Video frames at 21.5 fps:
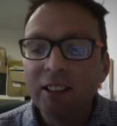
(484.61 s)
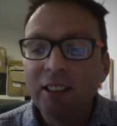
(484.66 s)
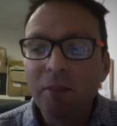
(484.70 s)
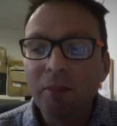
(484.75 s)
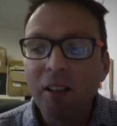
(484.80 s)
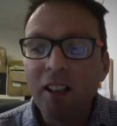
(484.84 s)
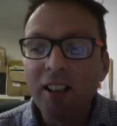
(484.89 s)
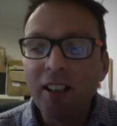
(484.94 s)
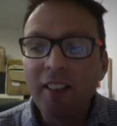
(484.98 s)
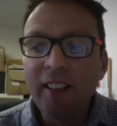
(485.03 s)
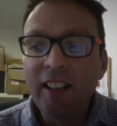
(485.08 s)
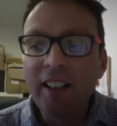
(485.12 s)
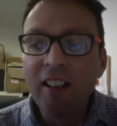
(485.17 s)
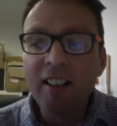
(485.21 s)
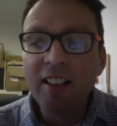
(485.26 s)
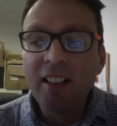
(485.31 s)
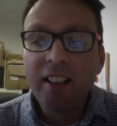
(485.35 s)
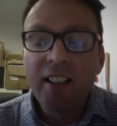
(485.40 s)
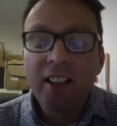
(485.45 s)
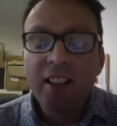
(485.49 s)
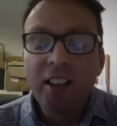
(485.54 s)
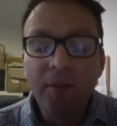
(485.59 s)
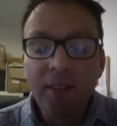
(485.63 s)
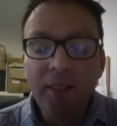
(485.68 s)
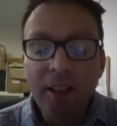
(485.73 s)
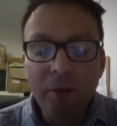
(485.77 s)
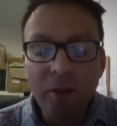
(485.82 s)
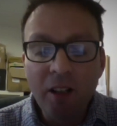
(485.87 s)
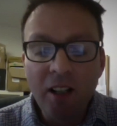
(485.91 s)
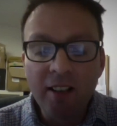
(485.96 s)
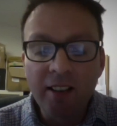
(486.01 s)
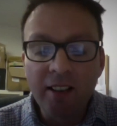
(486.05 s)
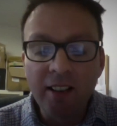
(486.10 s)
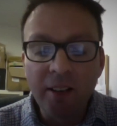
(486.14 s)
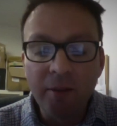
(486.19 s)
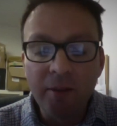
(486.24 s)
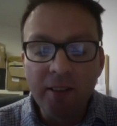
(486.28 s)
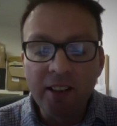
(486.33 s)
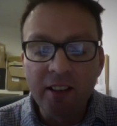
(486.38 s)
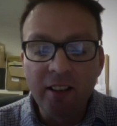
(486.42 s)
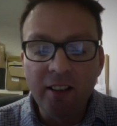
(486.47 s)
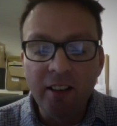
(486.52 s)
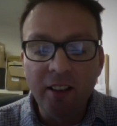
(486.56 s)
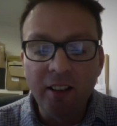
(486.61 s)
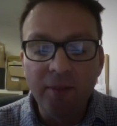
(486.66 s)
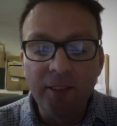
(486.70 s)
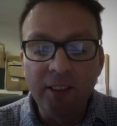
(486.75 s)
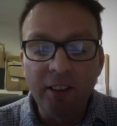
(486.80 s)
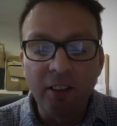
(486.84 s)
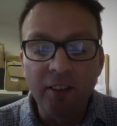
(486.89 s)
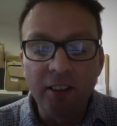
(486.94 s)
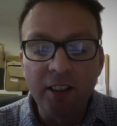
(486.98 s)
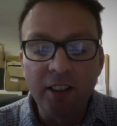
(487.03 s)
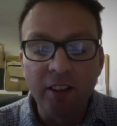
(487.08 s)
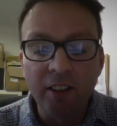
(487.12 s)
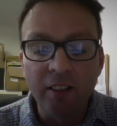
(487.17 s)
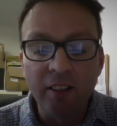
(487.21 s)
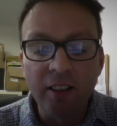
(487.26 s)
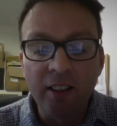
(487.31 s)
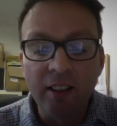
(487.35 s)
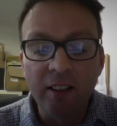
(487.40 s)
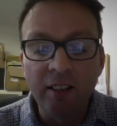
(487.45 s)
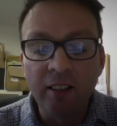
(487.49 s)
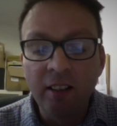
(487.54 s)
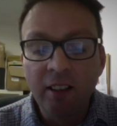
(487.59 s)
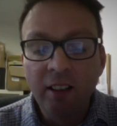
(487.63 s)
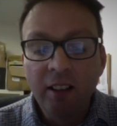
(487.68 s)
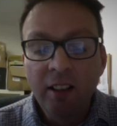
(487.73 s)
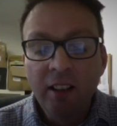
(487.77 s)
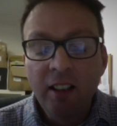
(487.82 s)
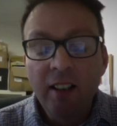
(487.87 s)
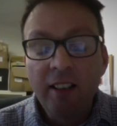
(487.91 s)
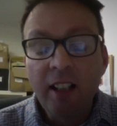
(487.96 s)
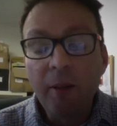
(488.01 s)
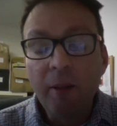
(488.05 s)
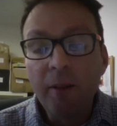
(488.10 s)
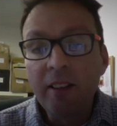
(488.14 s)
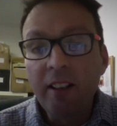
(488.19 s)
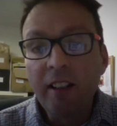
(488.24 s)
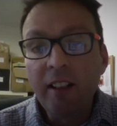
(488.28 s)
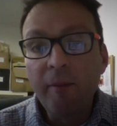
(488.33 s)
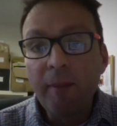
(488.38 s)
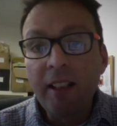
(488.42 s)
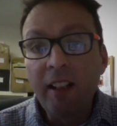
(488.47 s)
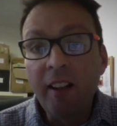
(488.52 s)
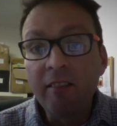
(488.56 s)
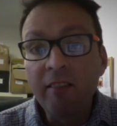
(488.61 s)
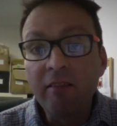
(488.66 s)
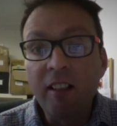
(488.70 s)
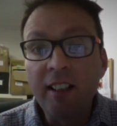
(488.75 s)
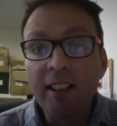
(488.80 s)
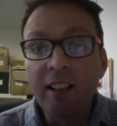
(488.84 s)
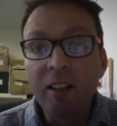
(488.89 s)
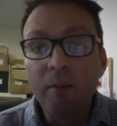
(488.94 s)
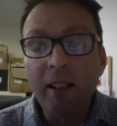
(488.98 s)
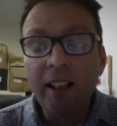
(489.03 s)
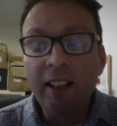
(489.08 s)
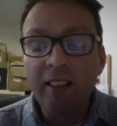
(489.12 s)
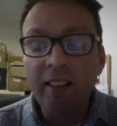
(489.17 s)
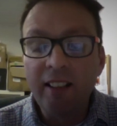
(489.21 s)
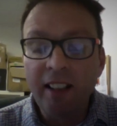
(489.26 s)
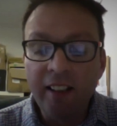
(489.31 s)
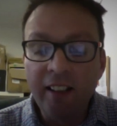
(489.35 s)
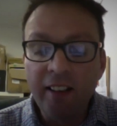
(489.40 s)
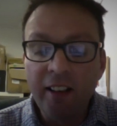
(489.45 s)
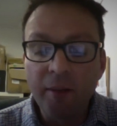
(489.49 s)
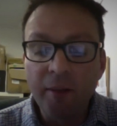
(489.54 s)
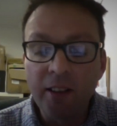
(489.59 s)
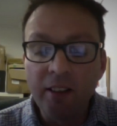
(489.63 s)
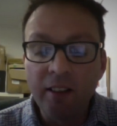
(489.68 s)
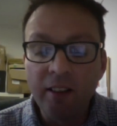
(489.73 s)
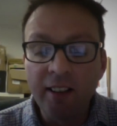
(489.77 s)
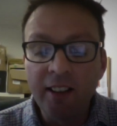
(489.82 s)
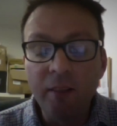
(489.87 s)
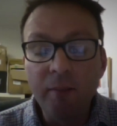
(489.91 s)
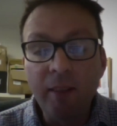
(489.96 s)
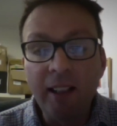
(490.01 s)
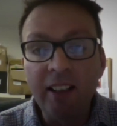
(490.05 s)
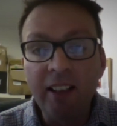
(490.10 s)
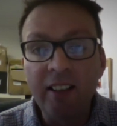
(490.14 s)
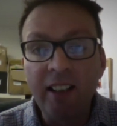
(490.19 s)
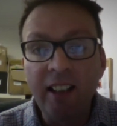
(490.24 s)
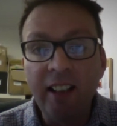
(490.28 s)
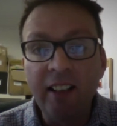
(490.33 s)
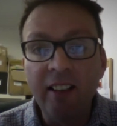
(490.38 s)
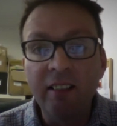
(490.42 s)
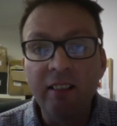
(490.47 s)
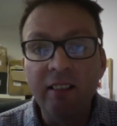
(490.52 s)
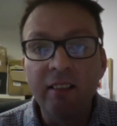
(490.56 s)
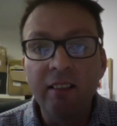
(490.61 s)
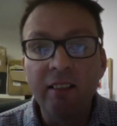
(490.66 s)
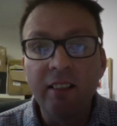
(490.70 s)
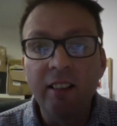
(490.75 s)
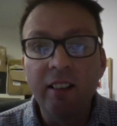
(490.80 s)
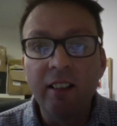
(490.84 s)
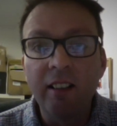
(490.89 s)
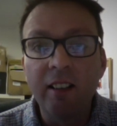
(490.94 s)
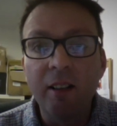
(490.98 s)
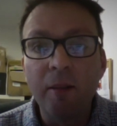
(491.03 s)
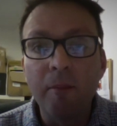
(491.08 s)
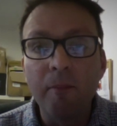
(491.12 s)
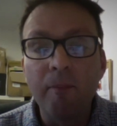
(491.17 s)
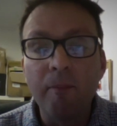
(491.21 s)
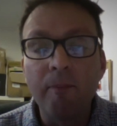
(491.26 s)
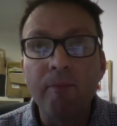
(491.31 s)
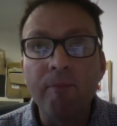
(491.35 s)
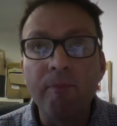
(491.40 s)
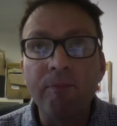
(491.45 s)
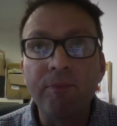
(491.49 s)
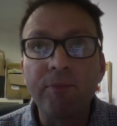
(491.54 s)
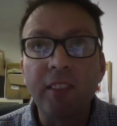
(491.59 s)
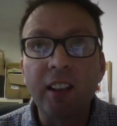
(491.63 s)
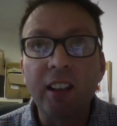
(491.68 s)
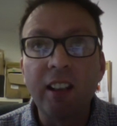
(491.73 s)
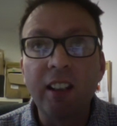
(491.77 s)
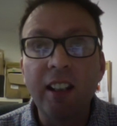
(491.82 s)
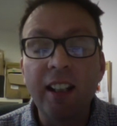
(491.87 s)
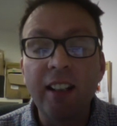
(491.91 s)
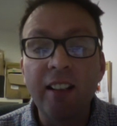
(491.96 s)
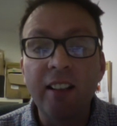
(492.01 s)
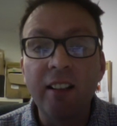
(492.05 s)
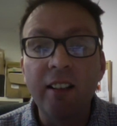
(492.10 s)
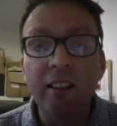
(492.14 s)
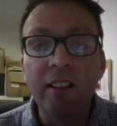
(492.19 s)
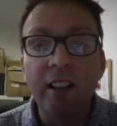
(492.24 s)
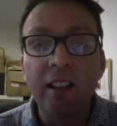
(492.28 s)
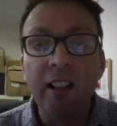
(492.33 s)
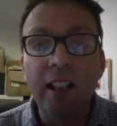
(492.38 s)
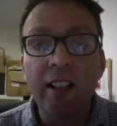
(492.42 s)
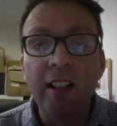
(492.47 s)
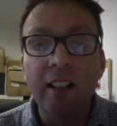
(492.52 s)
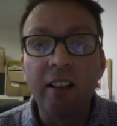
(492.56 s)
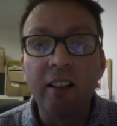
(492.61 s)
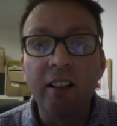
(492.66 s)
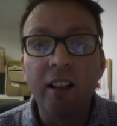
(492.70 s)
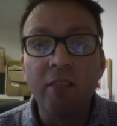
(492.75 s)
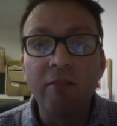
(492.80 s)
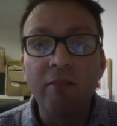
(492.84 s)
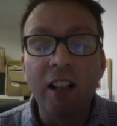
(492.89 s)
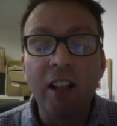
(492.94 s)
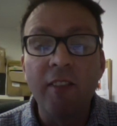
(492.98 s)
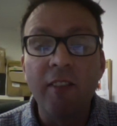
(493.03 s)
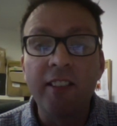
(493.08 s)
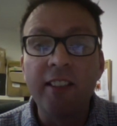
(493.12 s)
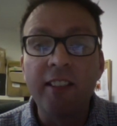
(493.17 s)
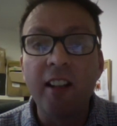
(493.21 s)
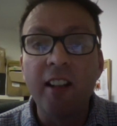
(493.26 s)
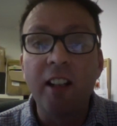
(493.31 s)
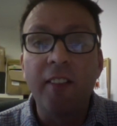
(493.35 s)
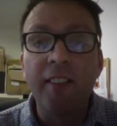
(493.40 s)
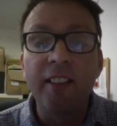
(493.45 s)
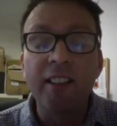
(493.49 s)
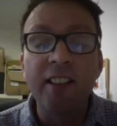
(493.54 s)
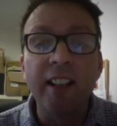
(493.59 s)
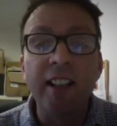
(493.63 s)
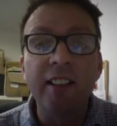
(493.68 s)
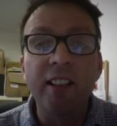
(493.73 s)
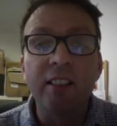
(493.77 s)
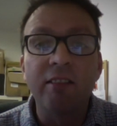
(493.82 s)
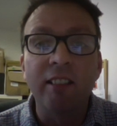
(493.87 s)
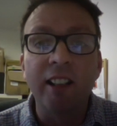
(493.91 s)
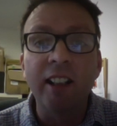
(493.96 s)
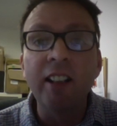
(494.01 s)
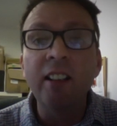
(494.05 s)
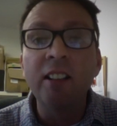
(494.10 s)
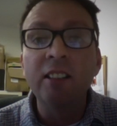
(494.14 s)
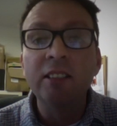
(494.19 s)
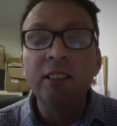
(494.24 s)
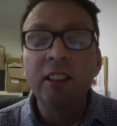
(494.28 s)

But I just think idler is a lovely word, and it was good enough for Dr. Johnson. There was there've been other idler magazines. There was an idler magazine um, in uh, around the turn of the century